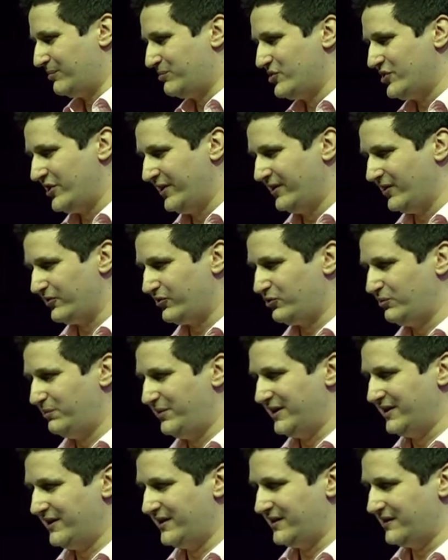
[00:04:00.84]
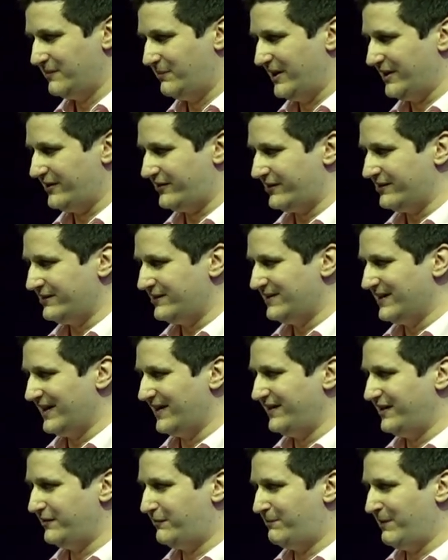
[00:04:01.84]
are pushing us to be better,
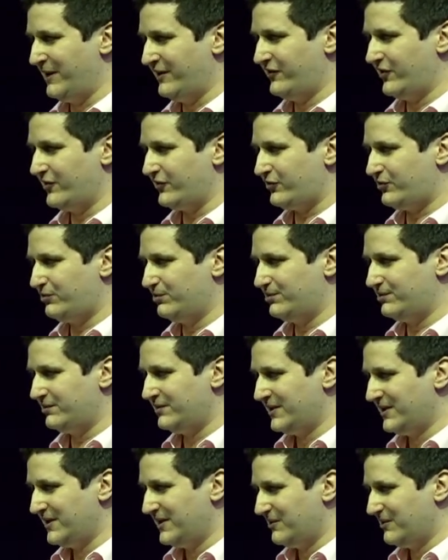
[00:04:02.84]
and it brings us to